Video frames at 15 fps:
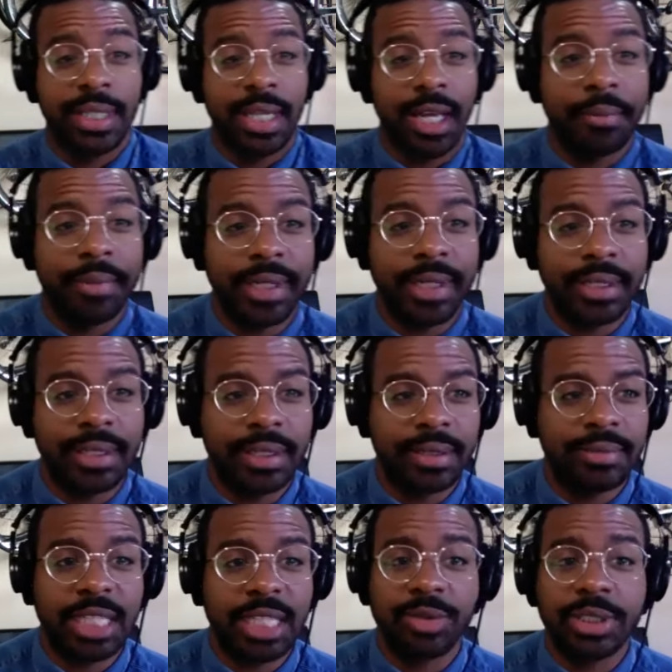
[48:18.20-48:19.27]
I mean,
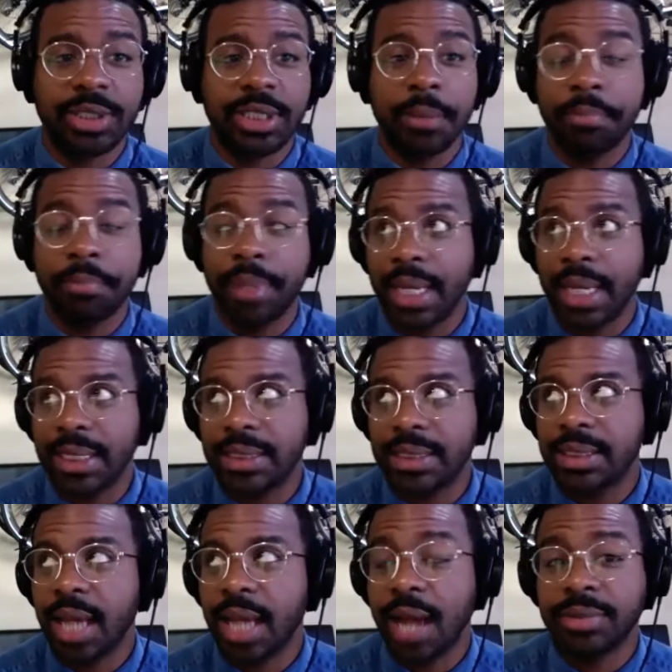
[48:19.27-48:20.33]
um that's why I said
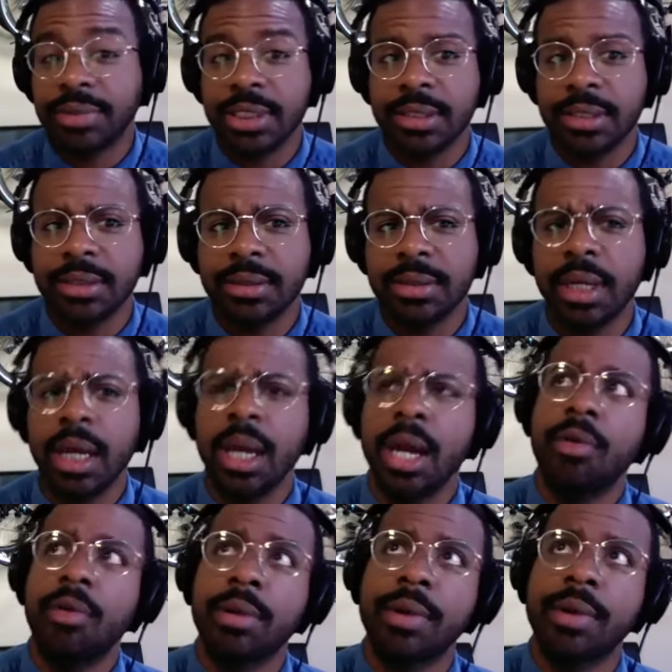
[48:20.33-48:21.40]
bass. I've seen
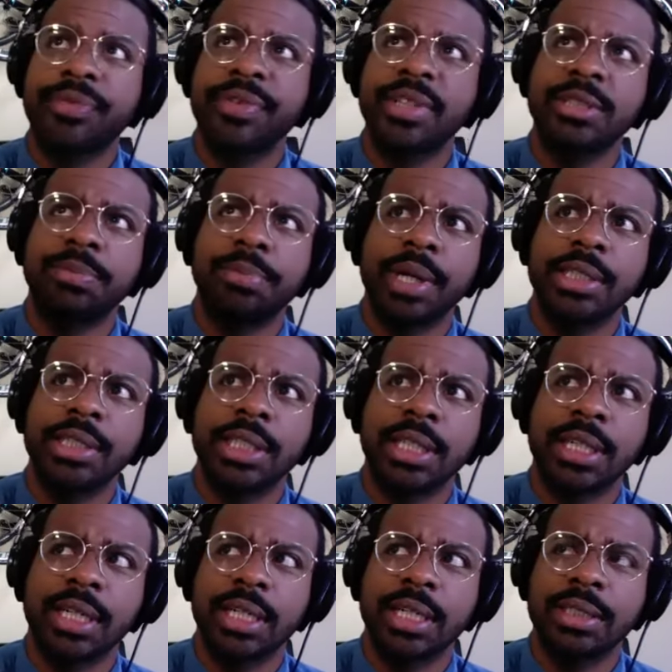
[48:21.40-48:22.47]
one of my friends,
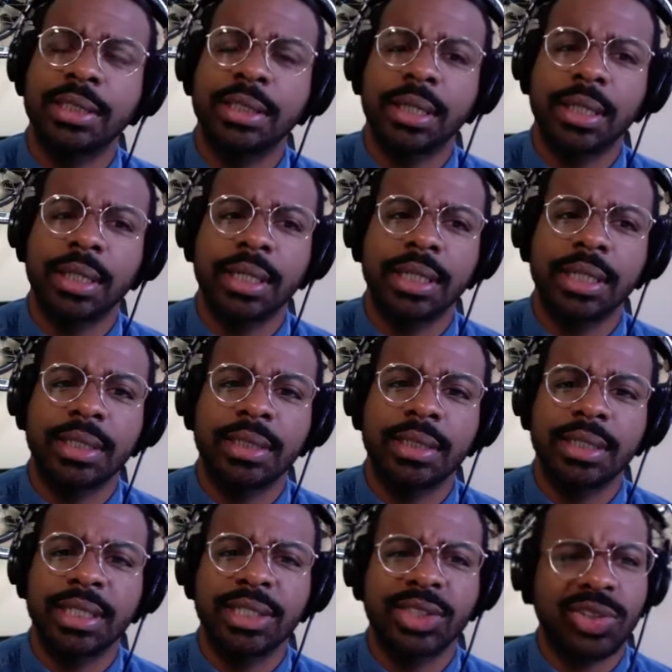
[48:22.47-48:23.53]
Brejon, uh,
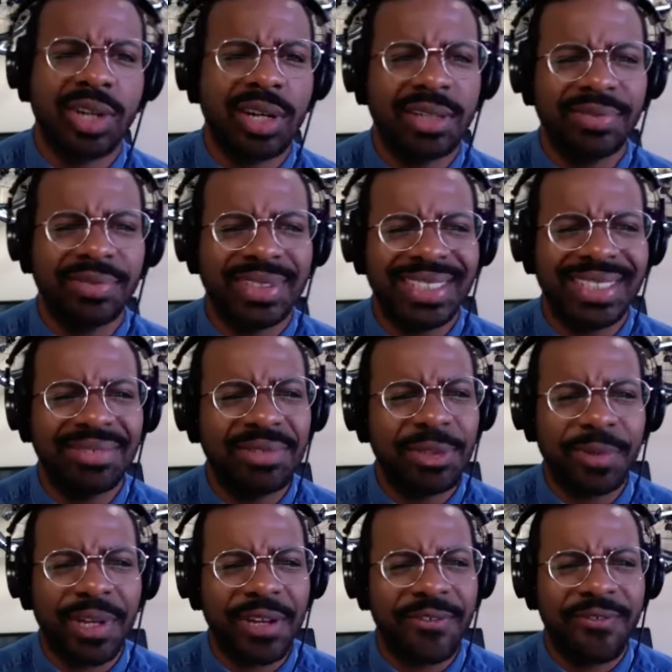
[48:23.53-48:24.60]
he started when he was
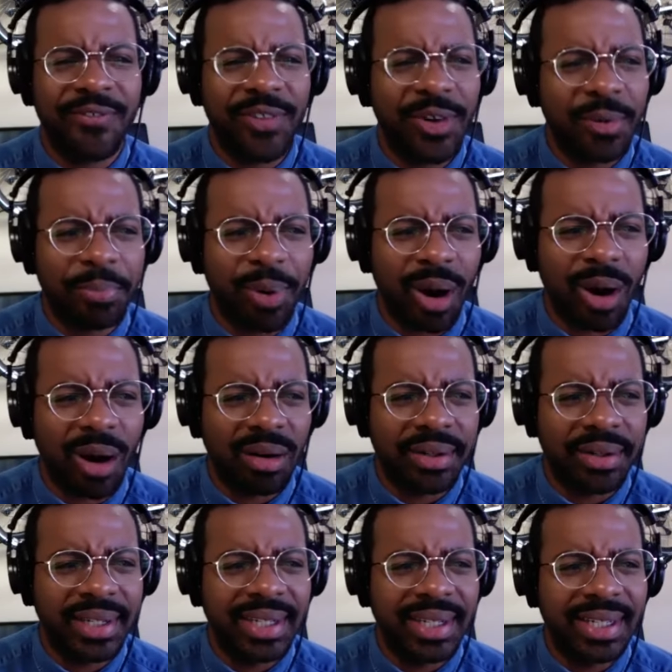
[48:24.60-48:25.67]
playing football,
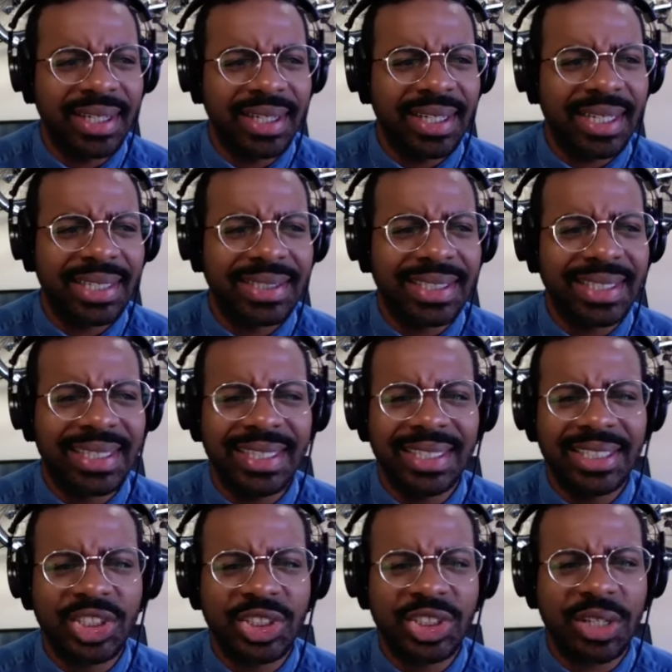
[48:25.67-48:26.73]
and then he
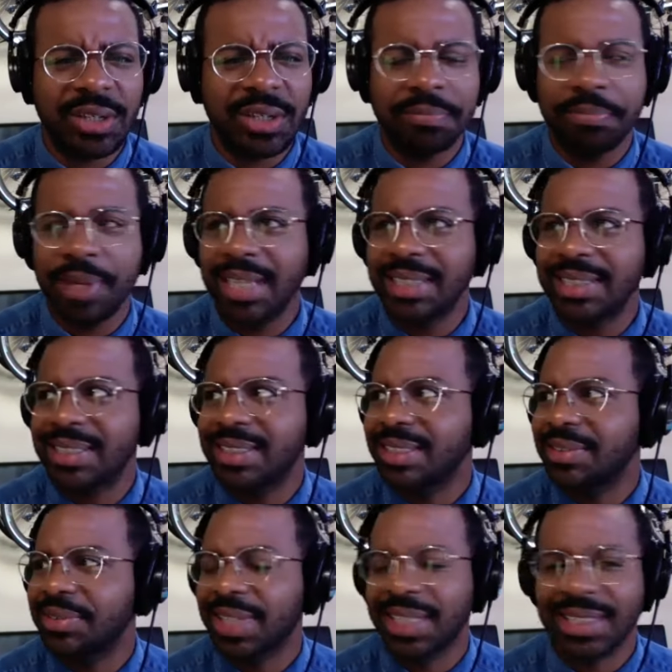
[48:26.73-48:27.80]
didn't start bass
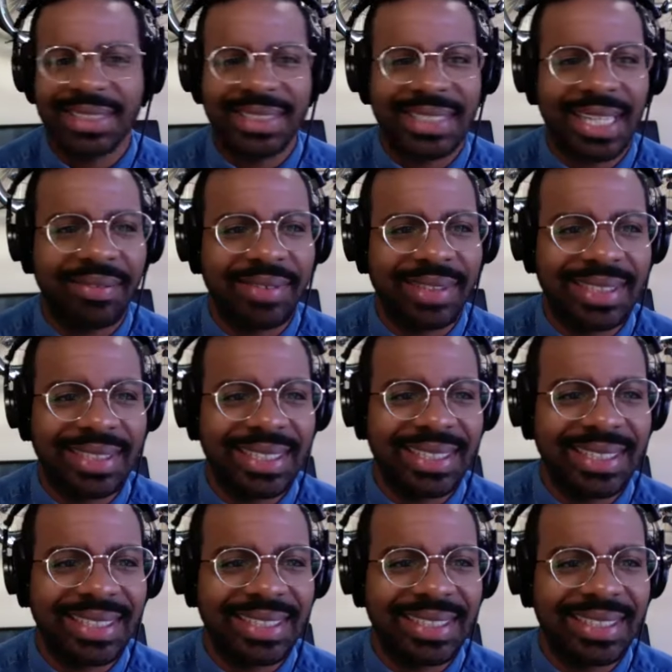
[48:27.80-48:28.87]
until he was like
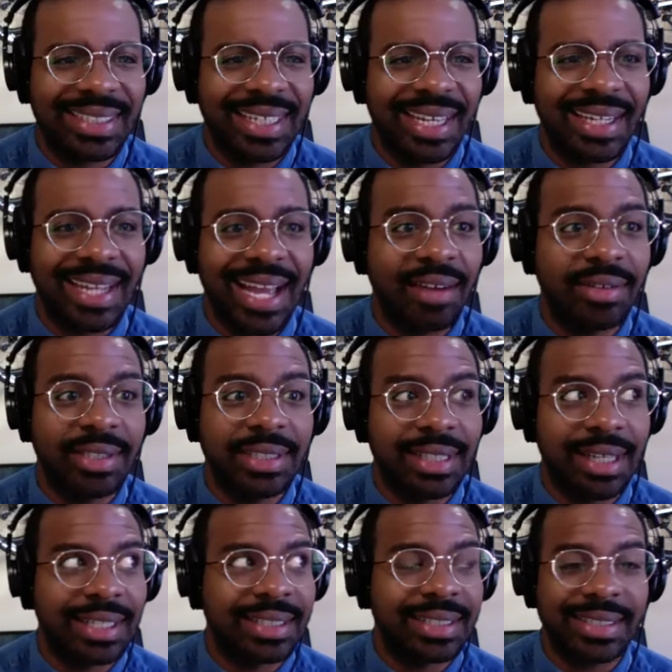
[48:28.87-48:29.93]
17, and now he's
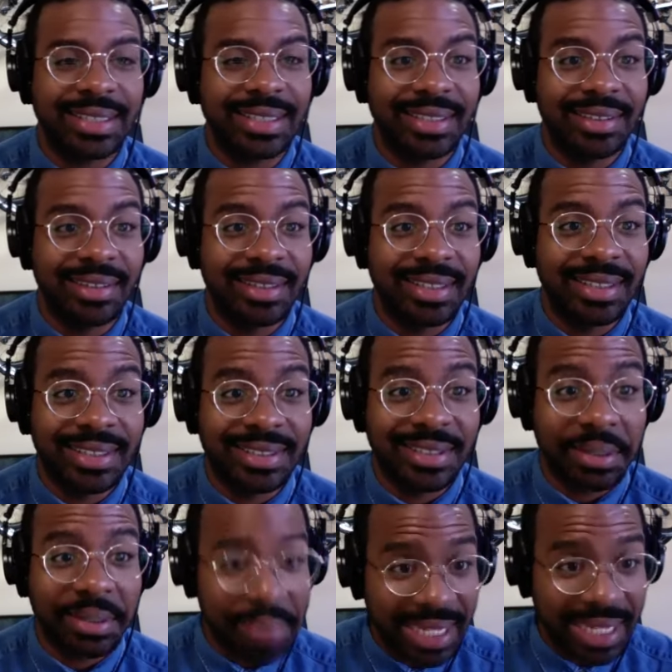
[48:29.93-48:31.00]
like, he's
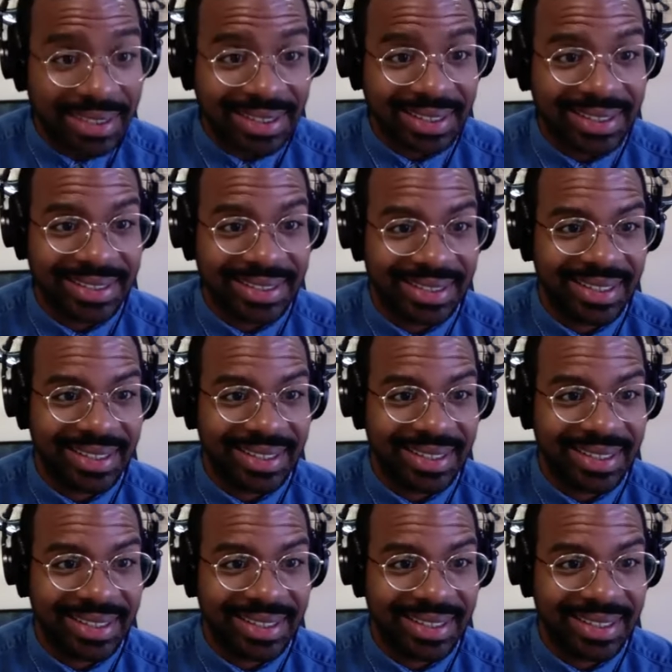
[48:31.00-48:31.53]
amazing.